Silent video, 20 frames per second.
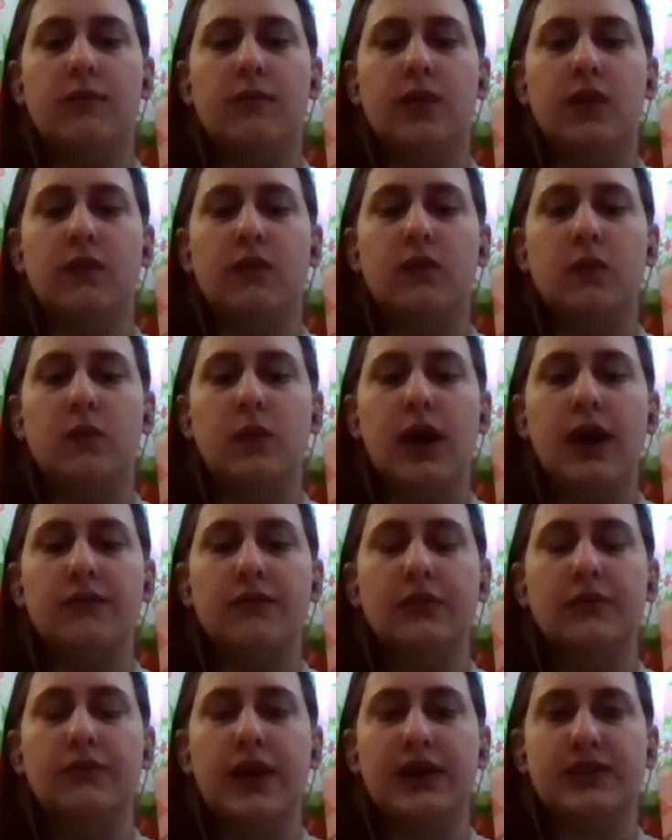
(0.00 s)
If you have
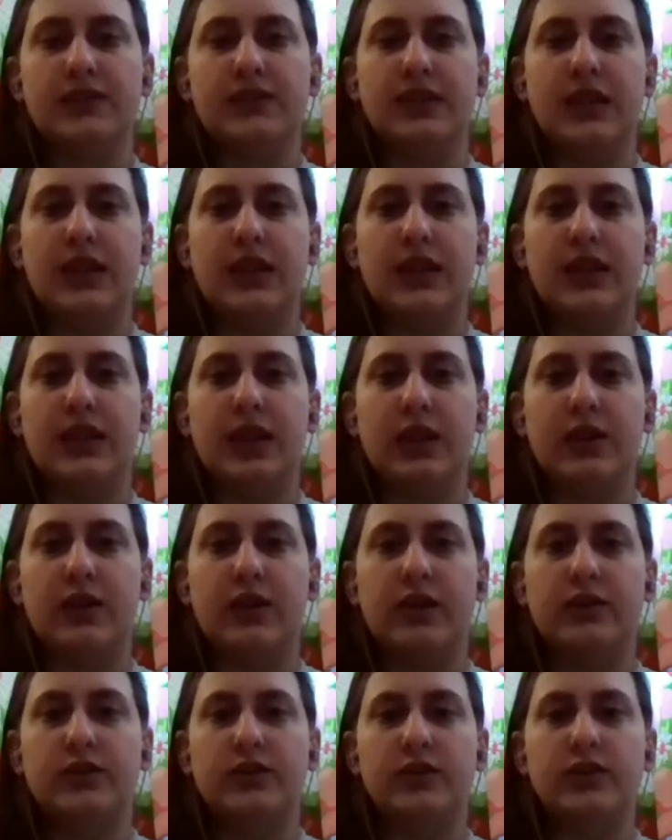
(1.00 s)
a fascinating
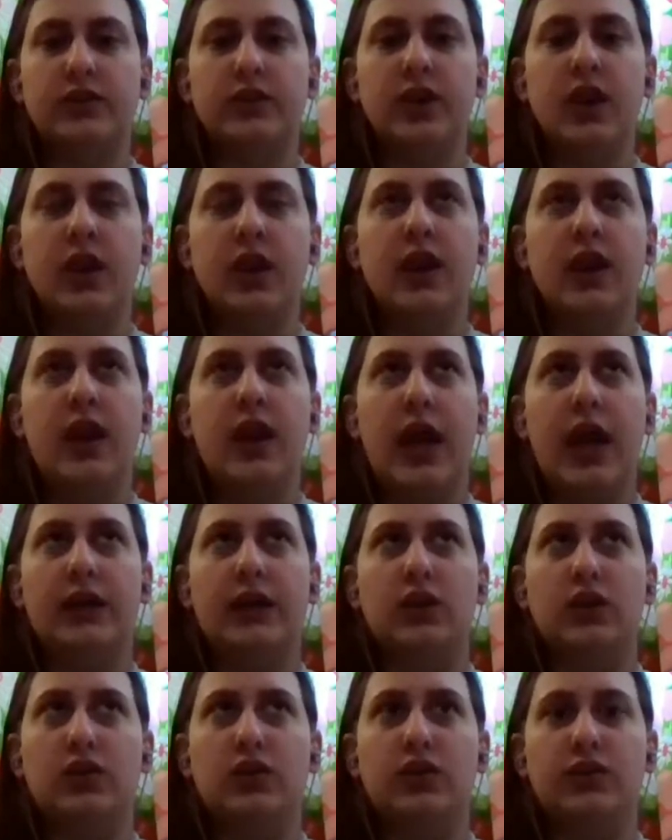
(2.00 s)
character and
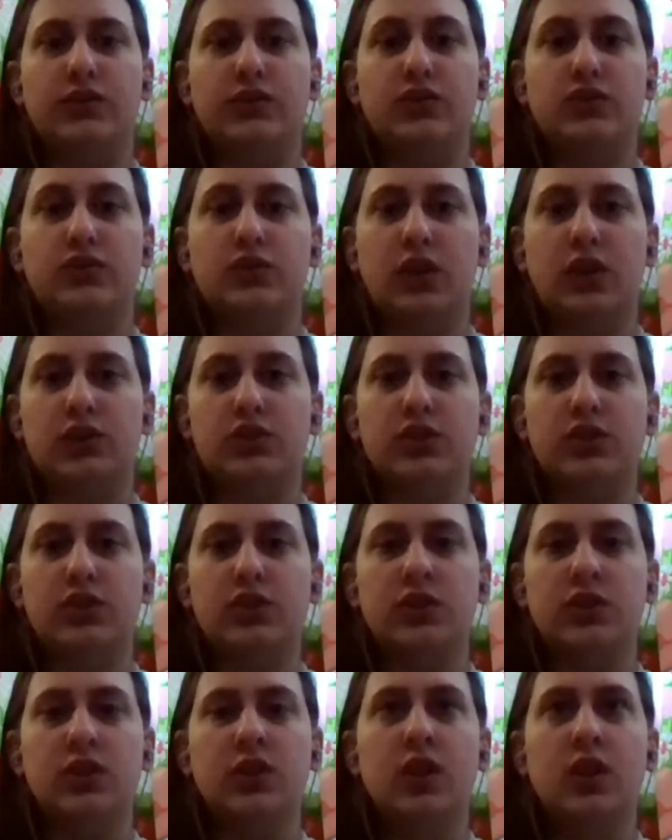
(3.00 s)
a good
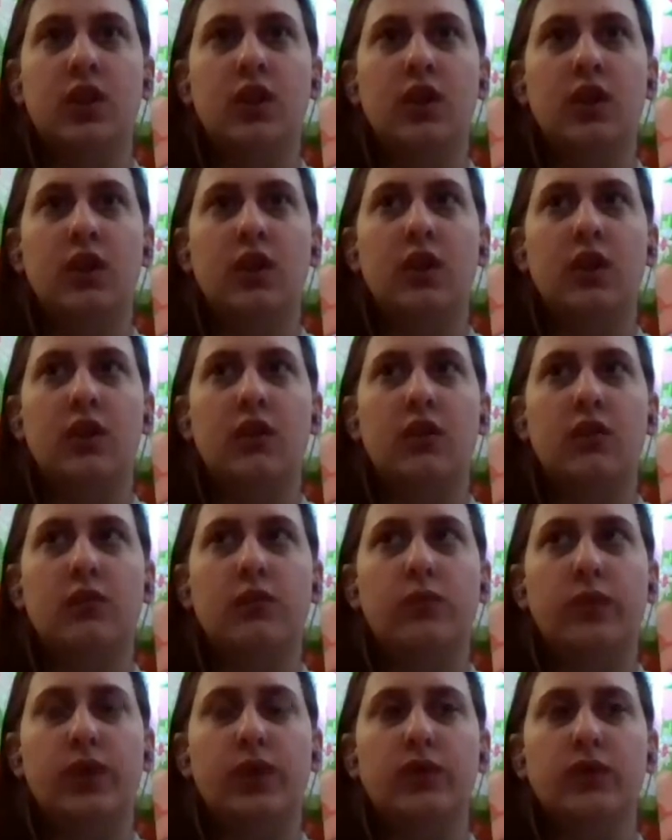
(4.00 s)
structure,
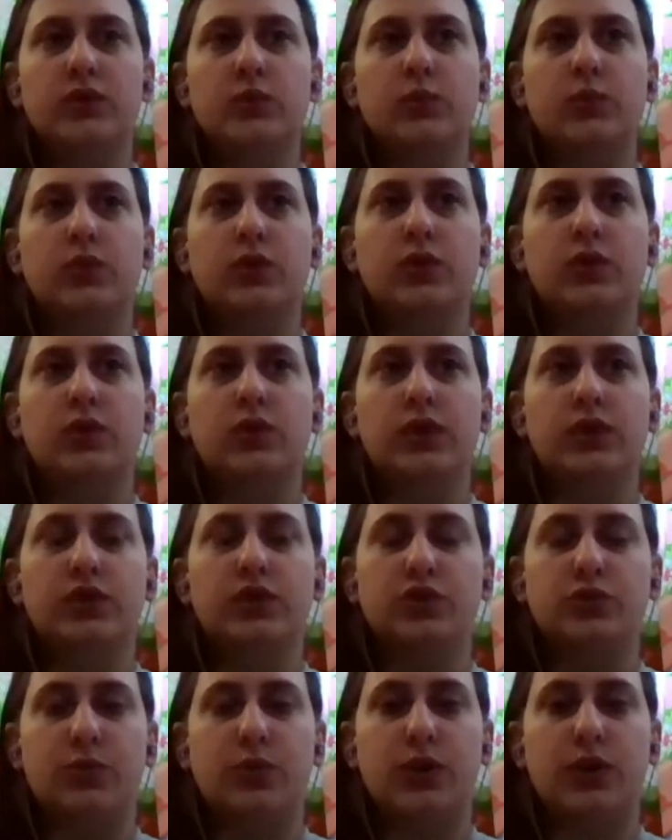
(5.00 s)
readers will
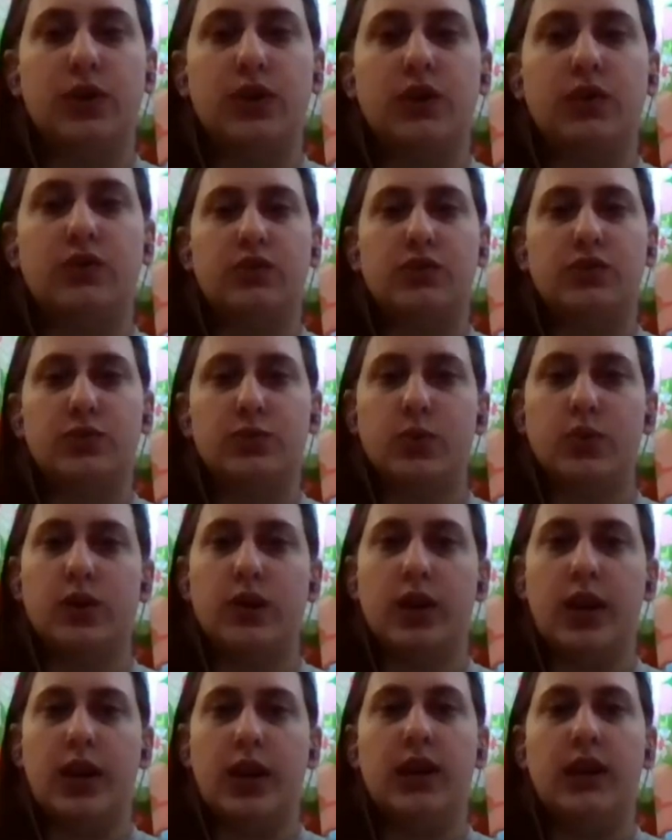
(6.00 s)
enjoy
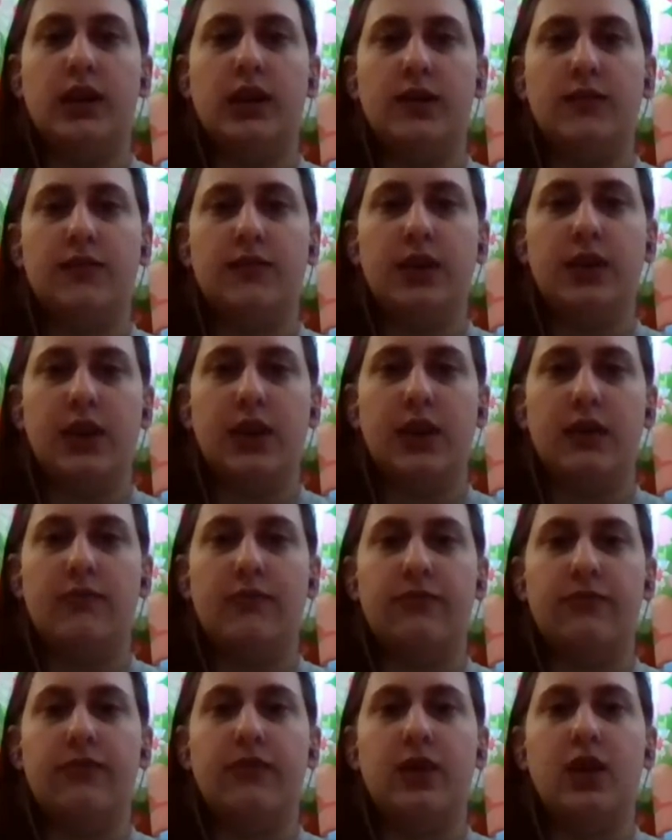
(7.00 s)
story, even if
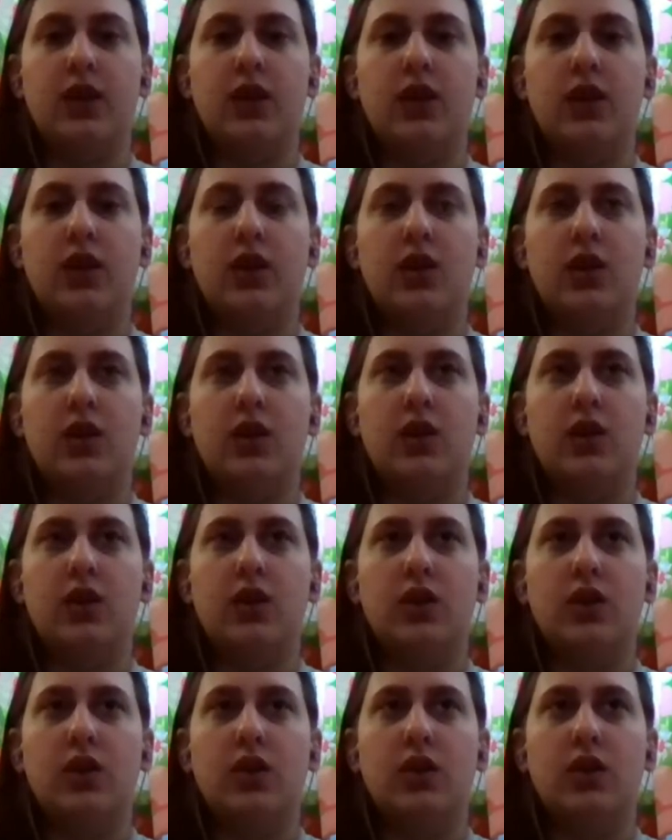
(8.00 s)

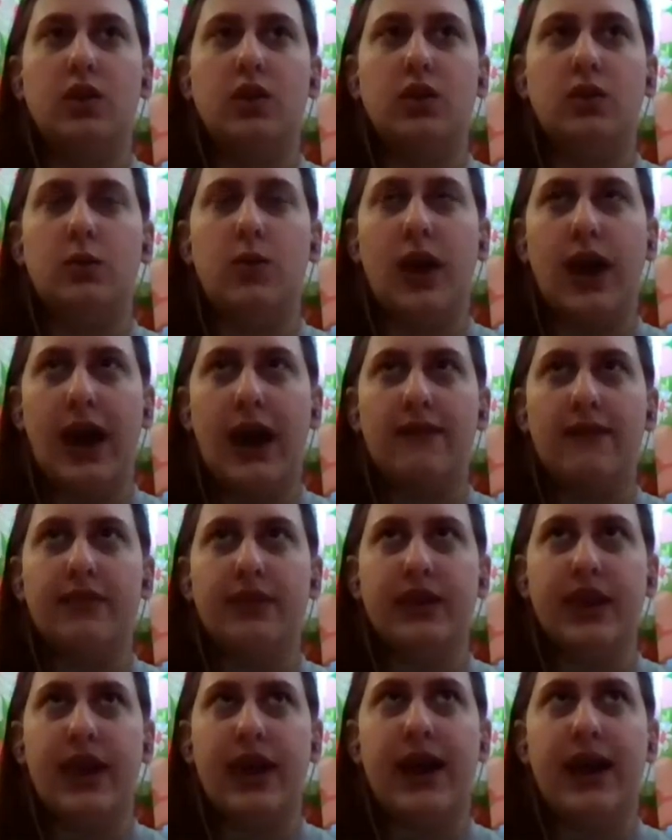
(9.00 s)
you
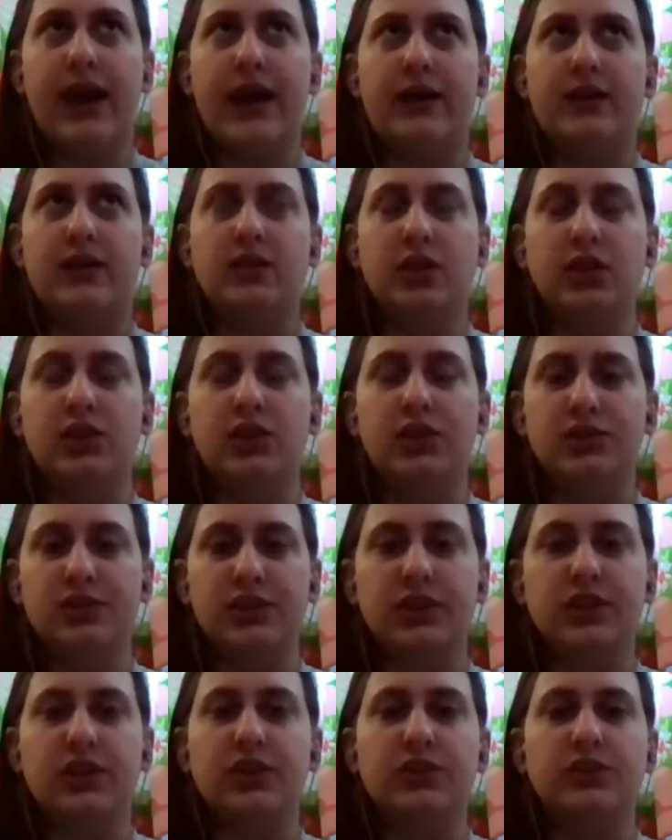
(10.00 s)
haven't had years
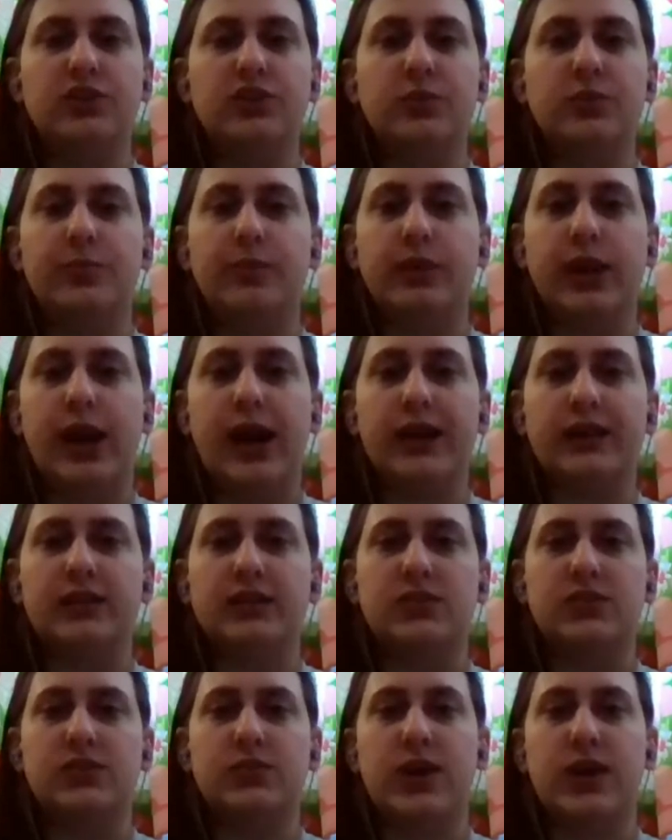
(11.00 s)
and years to
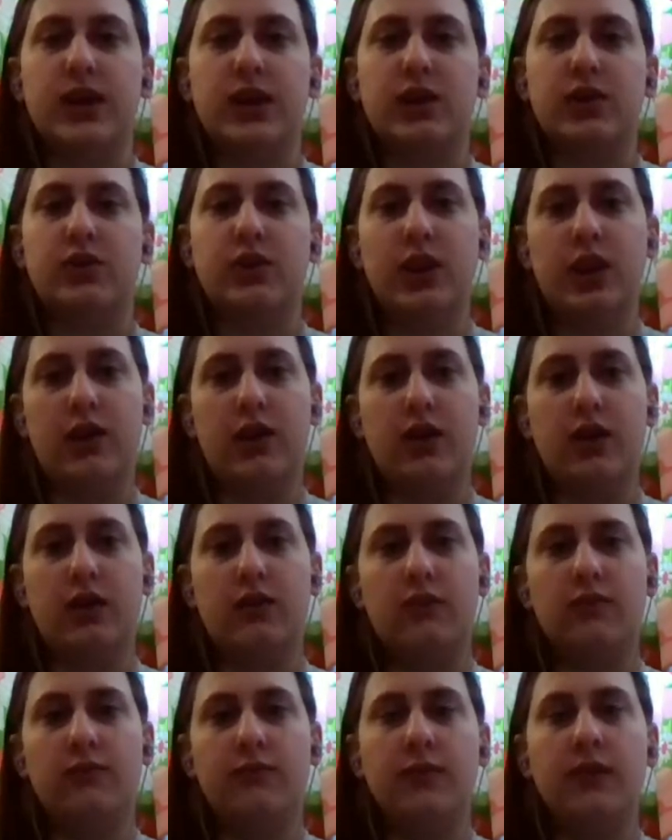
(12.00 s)
practice writing your
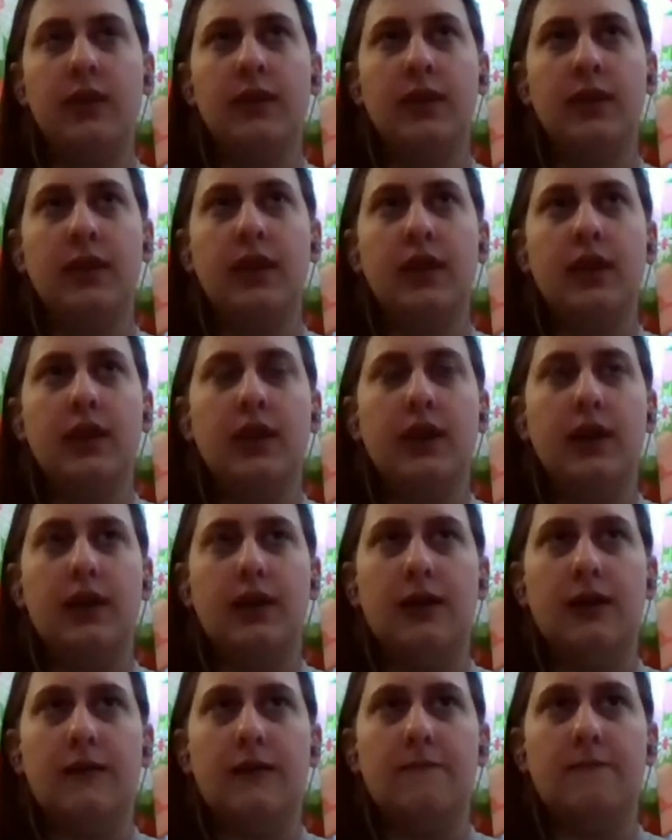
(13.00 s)
narrative.
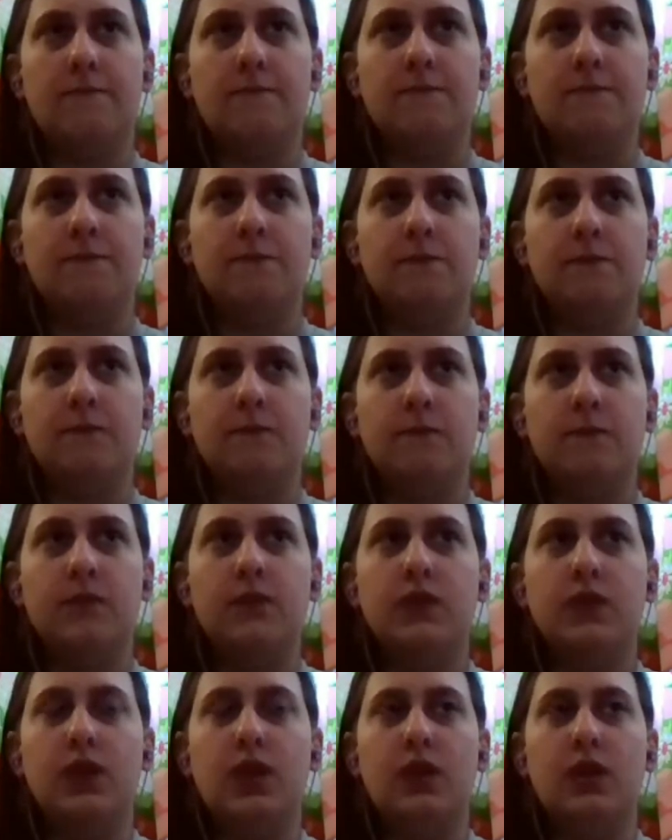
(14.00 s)
Um,
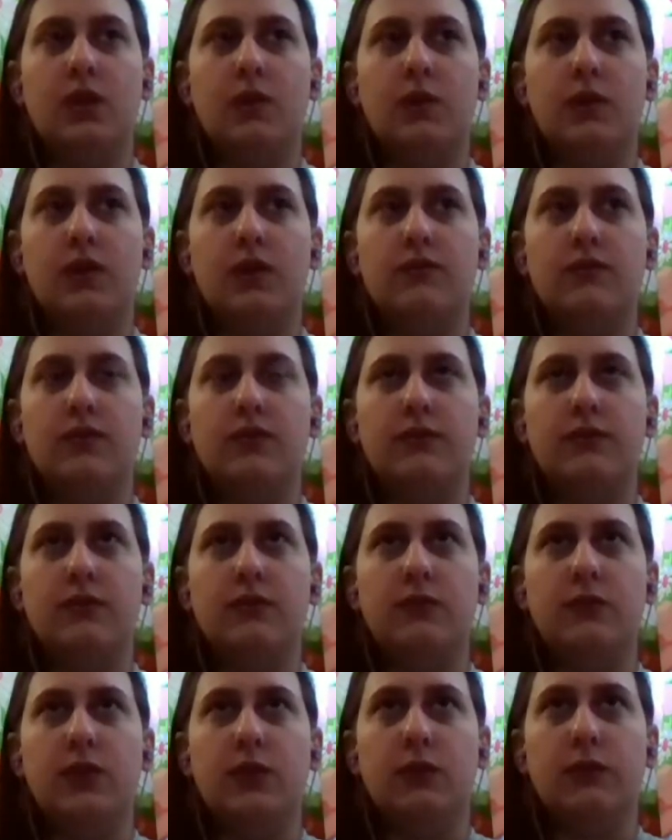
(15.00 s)
Even if
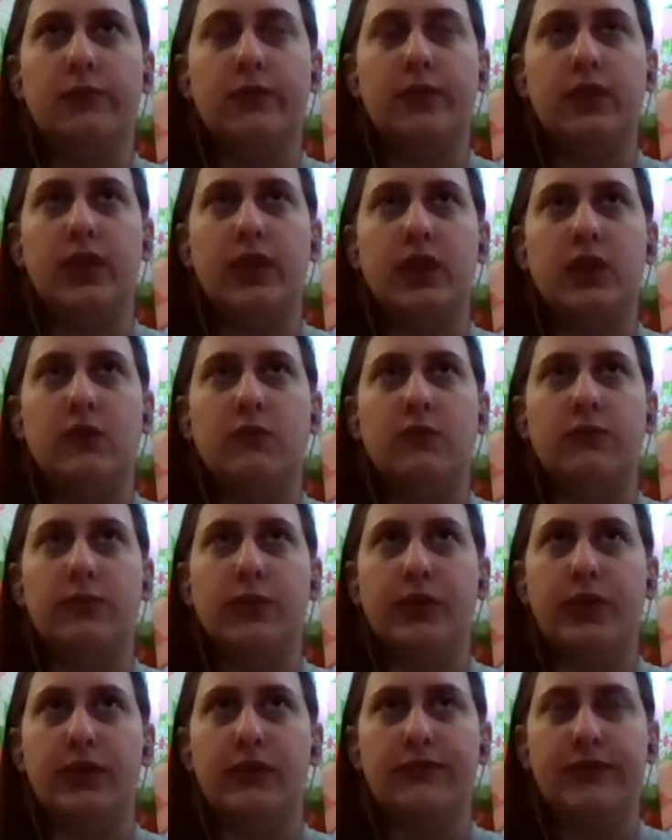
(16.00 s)
you don't feel like you've
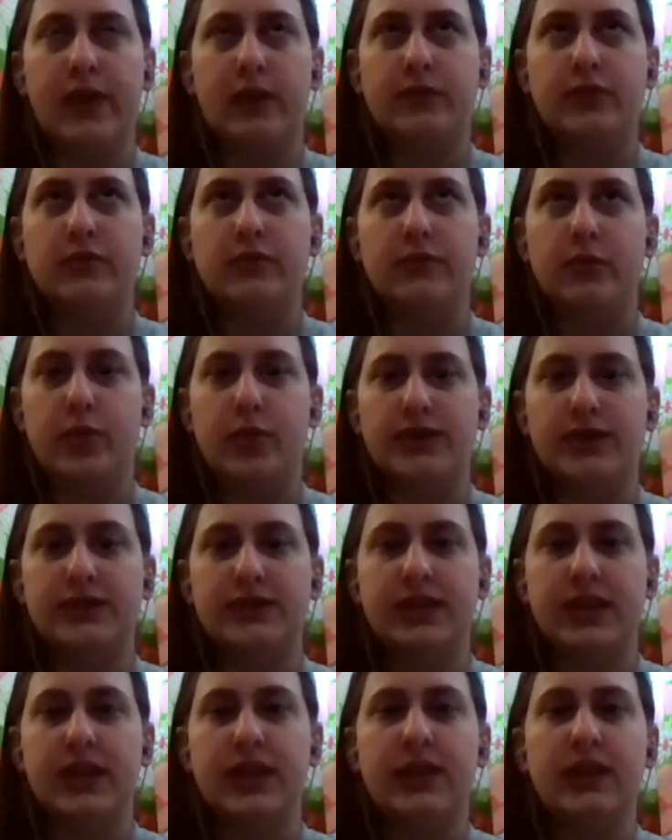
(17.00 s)
really found your voice
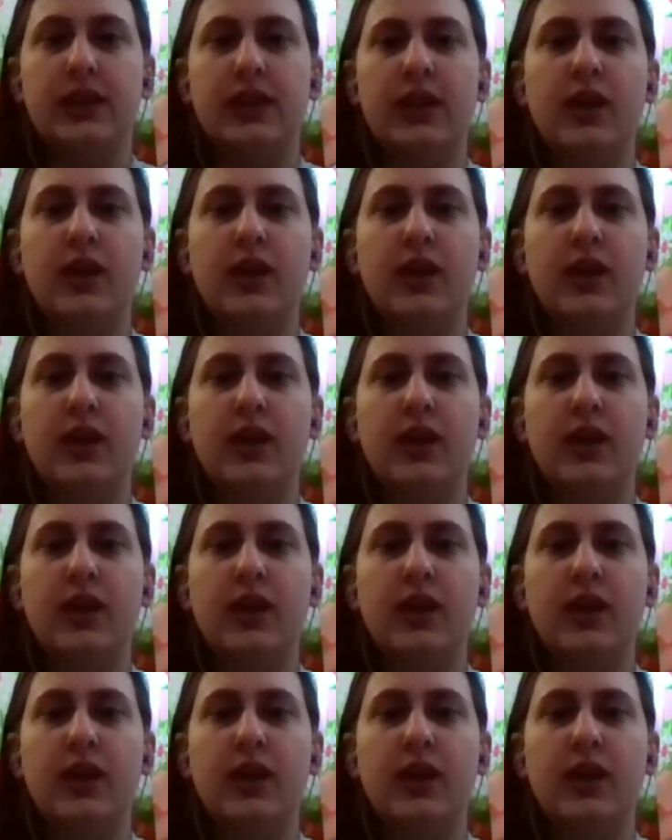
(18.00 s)
yet,